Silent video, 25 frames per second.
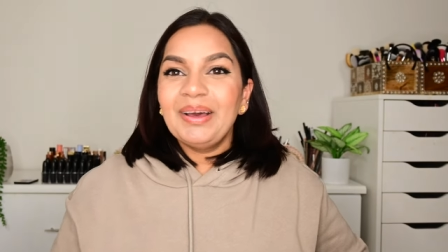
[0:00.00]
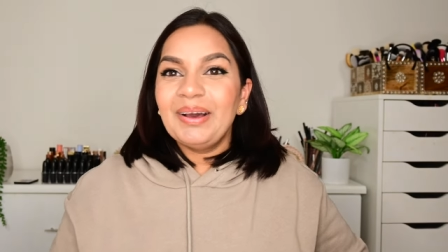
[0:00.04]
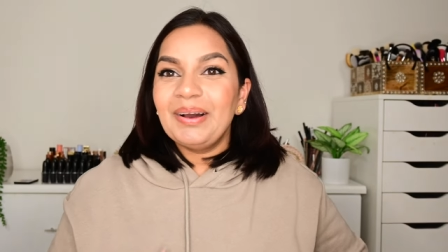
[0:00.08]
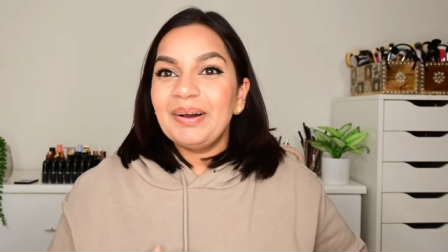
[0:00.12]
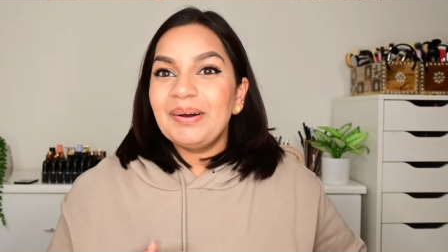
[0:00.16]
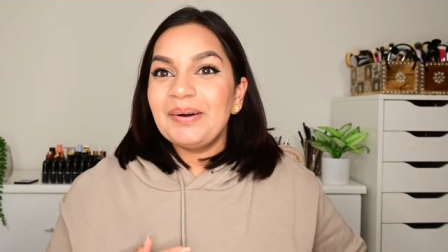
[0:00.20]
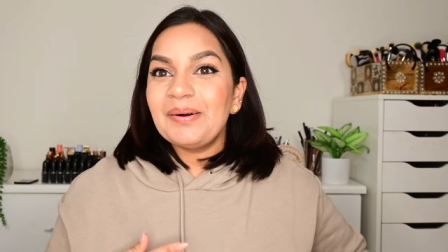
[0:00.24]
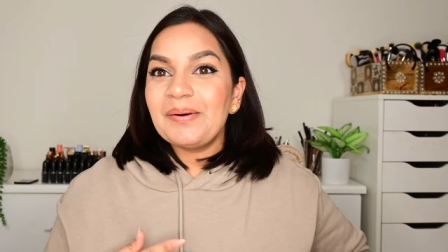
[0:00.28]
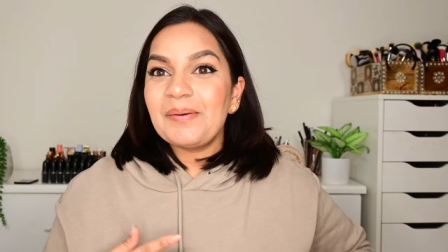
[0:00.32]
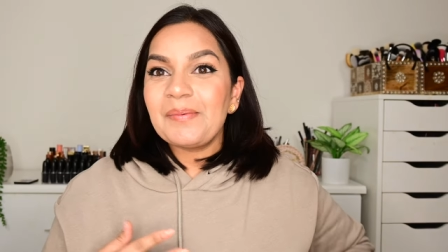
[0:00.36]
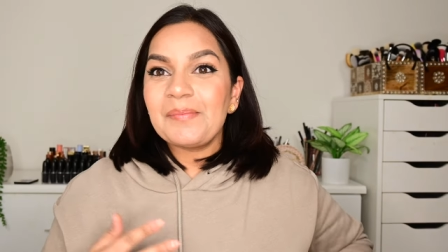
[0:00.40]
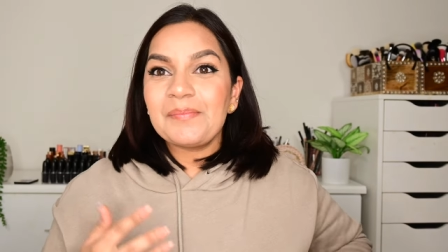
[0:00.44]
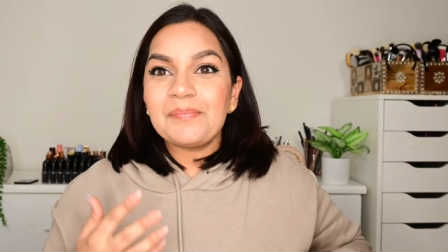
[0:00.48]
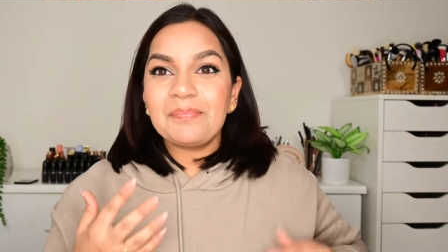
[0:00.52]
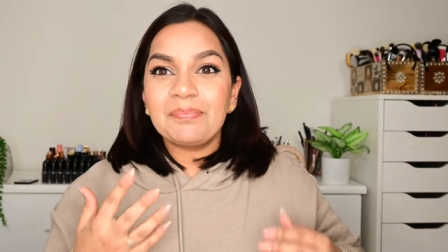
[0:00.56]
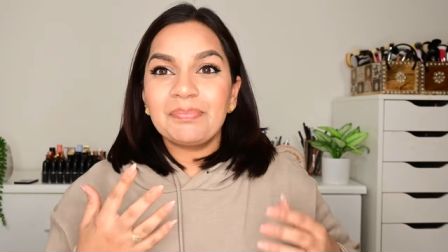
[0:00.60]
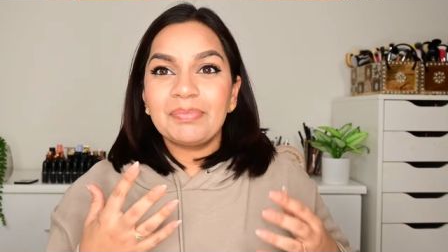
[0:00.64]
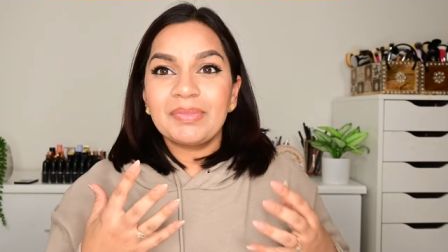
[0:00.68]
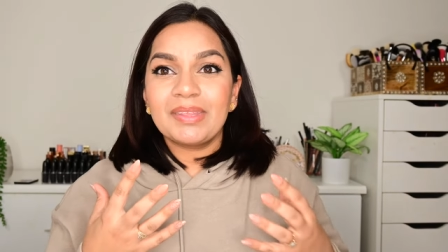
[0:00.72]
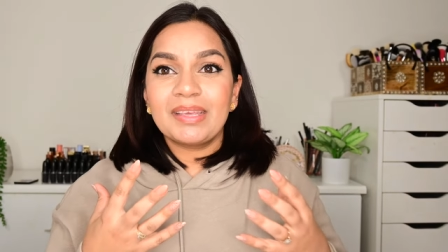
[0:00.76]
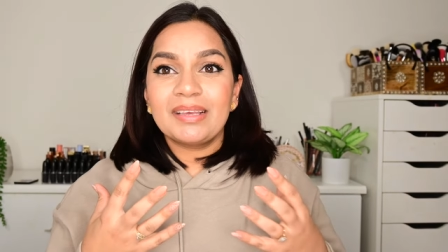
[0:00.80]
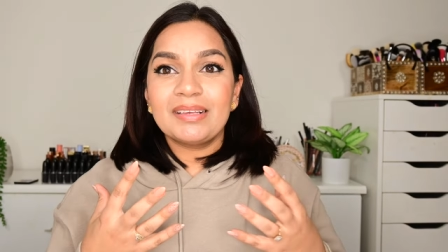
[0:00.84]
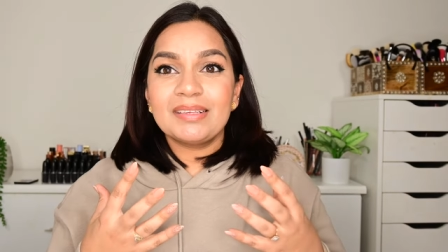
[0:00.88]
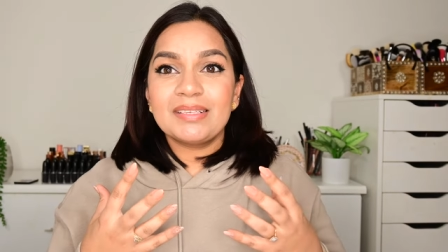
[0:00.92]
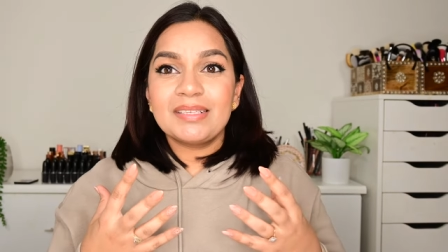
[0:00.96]
um,
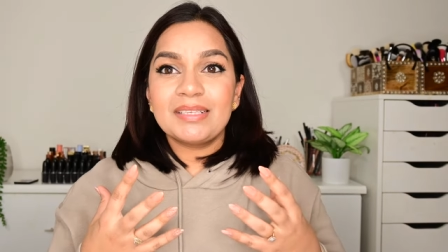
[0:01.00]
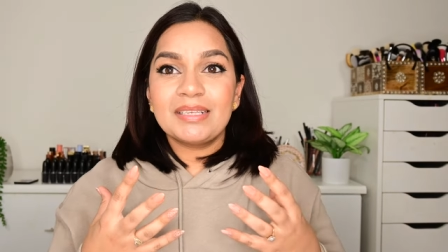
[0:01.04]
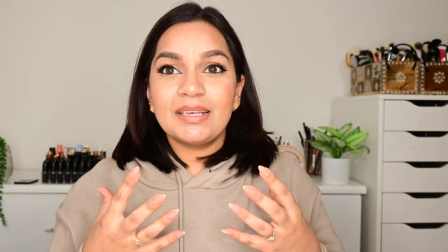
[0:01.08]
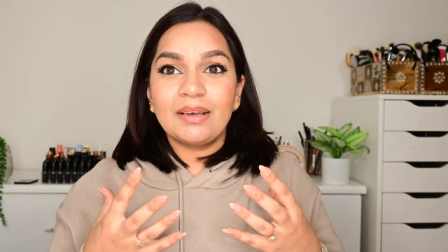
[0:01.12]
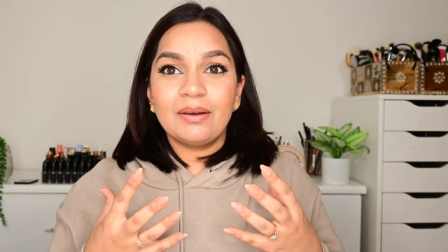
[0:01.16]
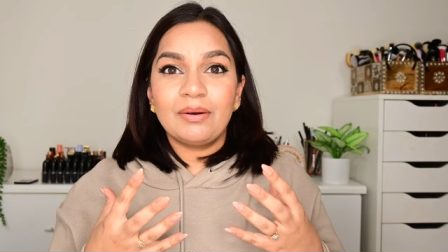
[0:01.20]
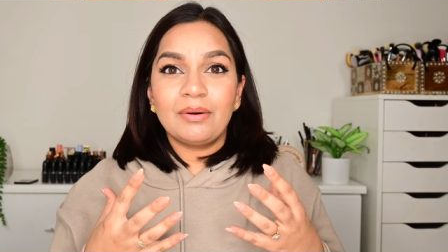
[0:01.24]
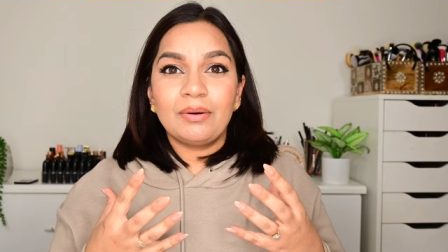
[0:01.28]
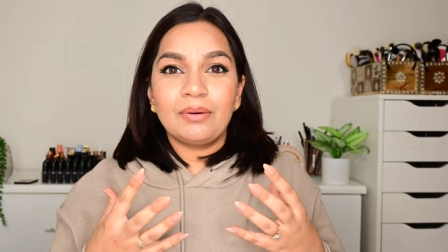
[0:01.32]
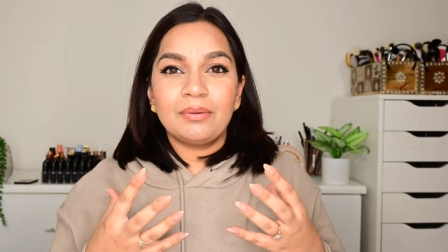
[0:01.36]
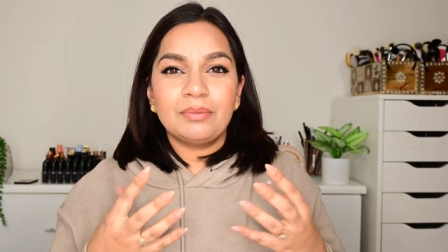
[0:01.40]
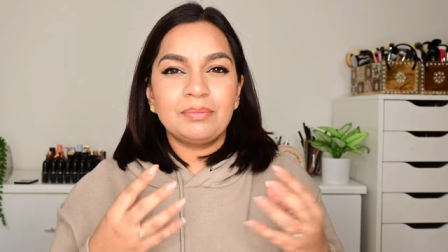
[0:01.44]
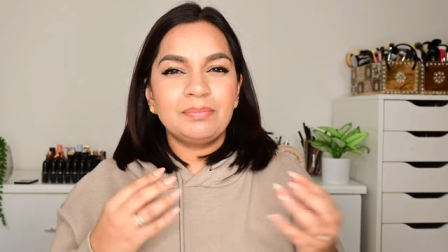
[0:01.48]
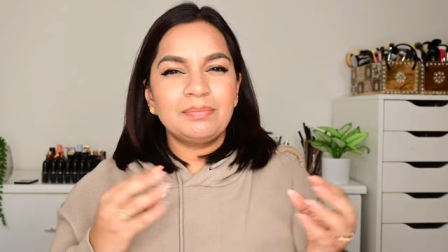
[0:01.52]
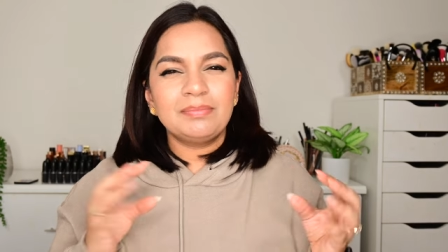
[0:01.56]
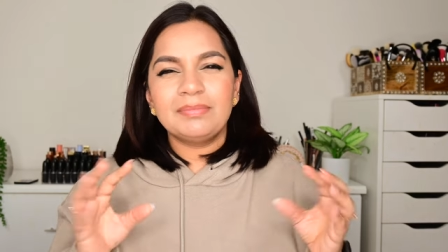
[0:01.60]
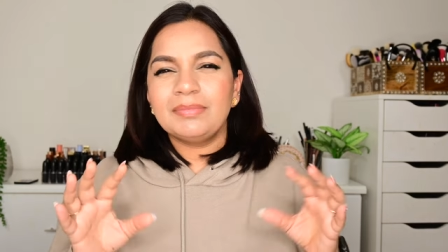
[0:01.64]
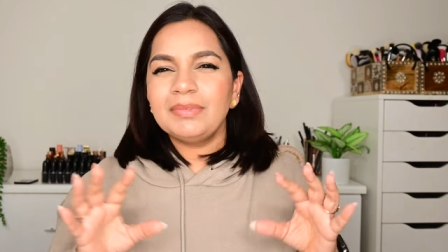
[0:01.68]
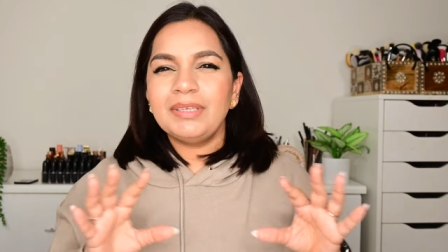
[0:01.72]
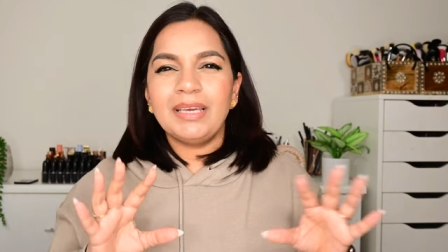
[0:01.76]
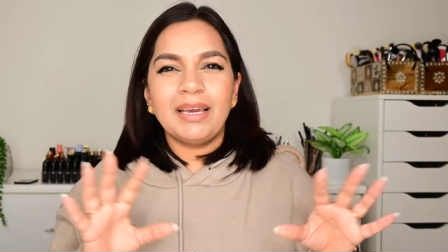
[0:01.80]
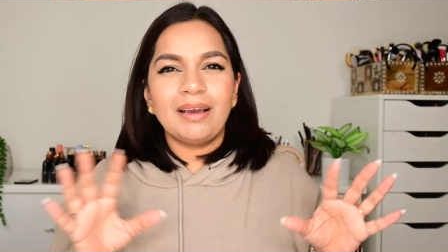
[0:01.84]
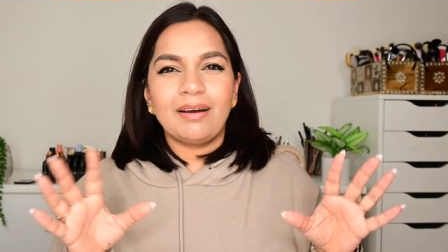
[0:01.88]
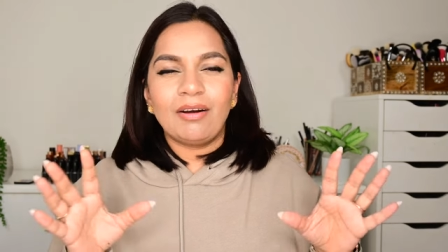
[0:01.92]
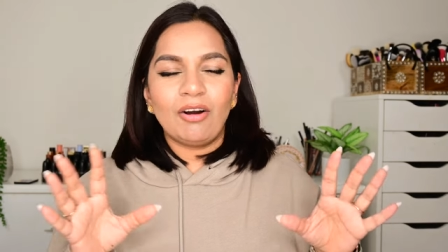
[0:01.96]
so
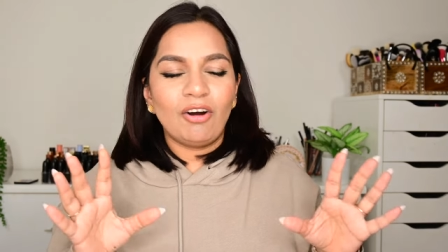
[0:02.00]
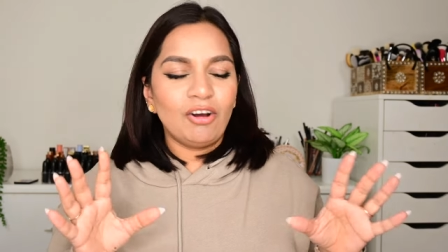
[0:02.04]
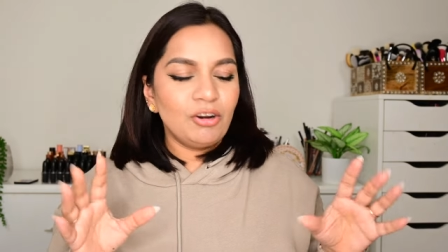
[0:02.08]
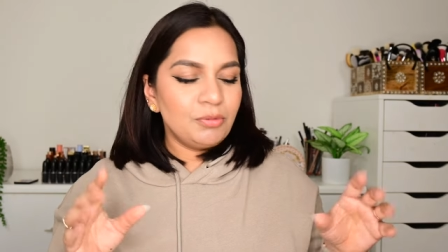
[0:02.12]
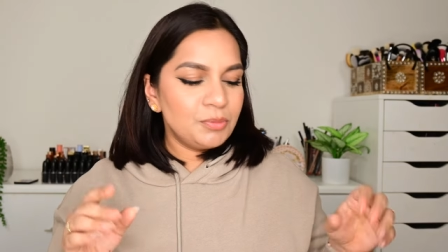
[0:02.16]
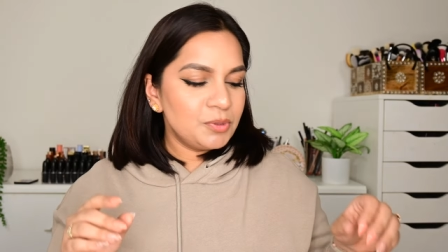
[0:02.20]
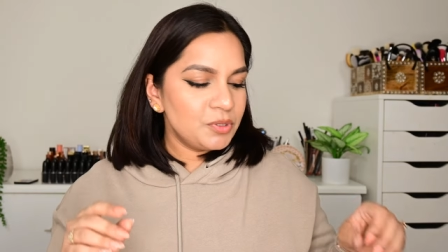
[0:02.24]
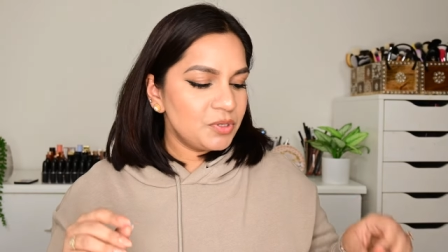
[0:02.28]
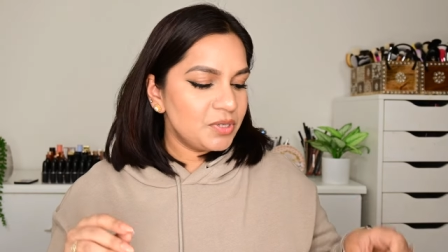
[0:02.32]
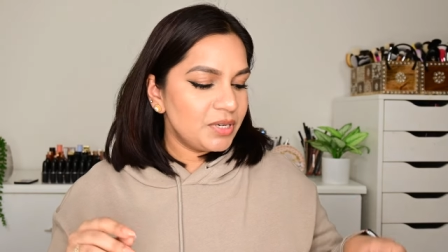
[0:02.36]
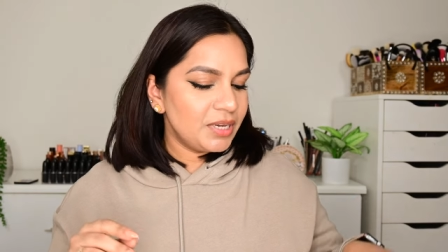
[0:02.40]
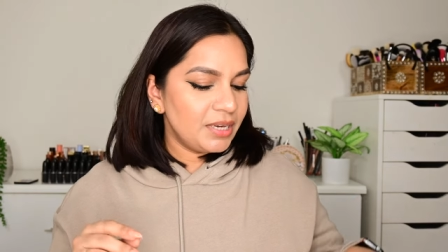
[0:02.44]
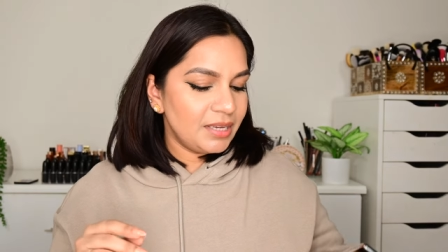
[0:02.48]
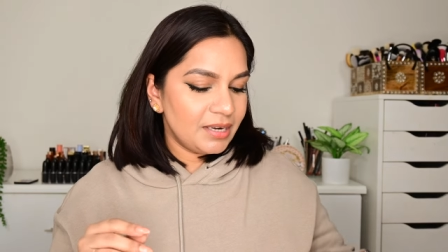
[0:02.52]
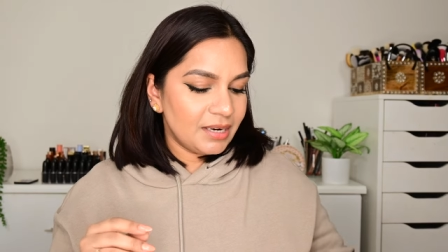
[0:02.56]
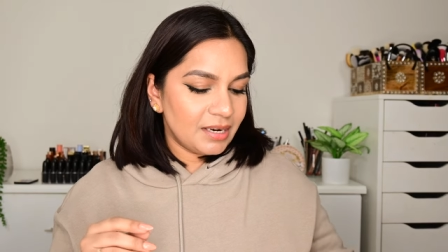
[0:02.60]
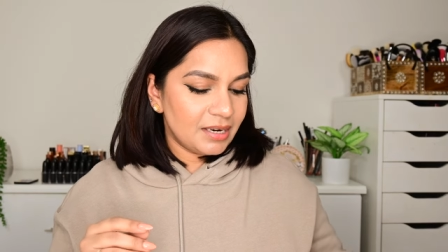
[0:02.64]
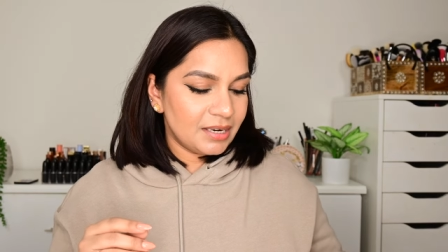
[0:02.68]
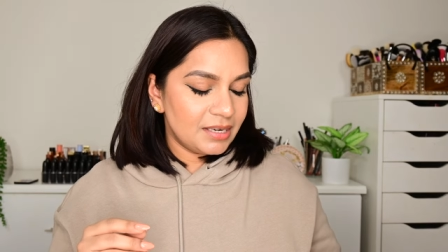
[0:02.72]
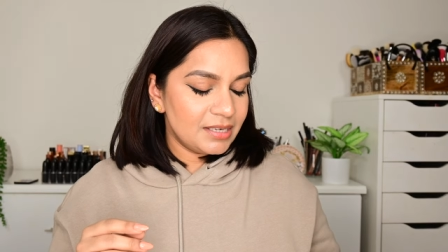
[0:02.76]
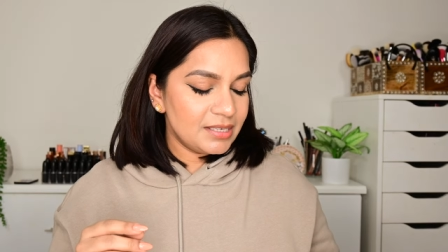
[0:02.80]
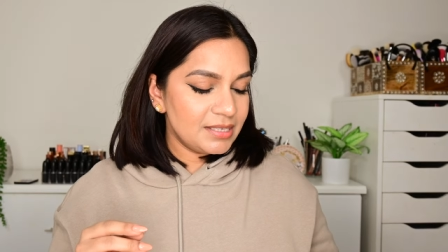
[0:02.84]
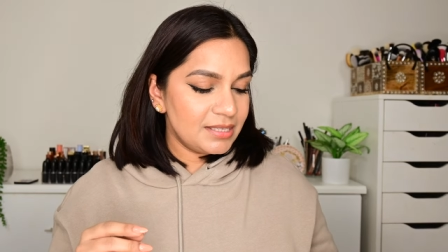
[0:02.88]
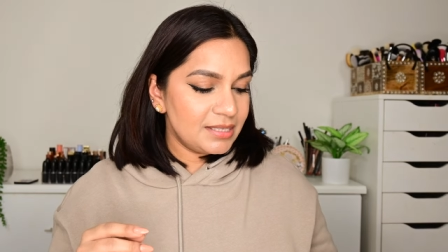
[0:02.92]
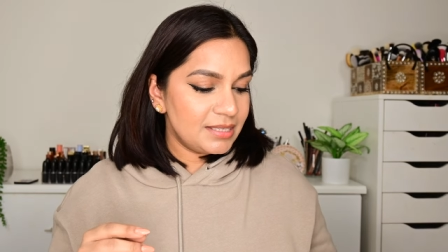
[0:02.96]
yeah, almost eight
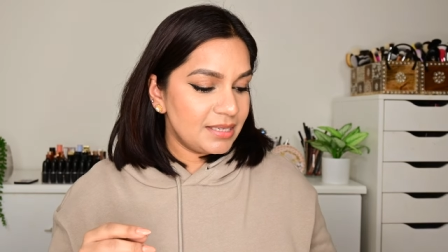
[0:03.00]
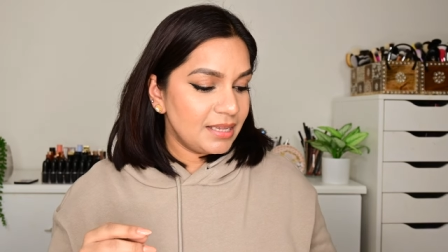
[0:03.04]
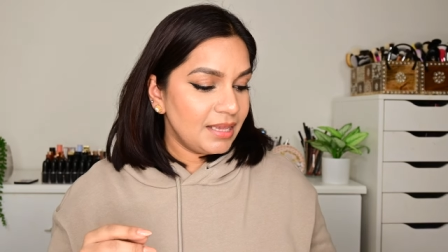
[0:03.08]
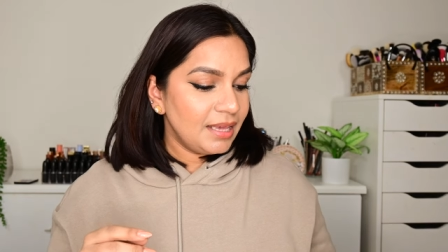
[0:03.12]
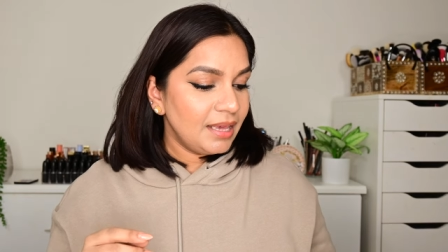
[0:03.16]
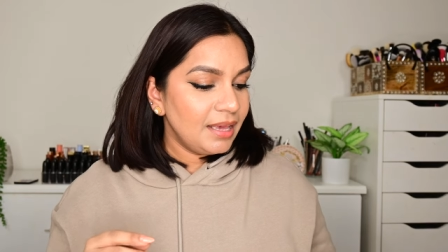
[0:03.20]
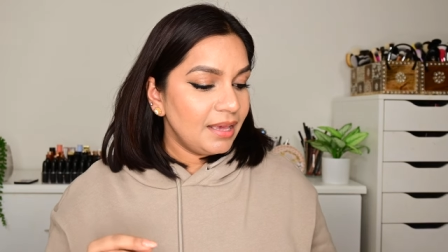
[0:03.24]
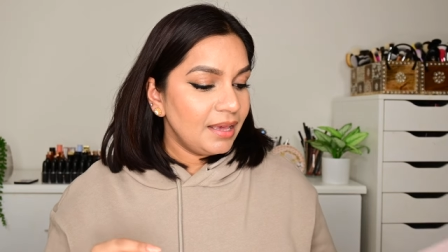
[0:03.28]
hours.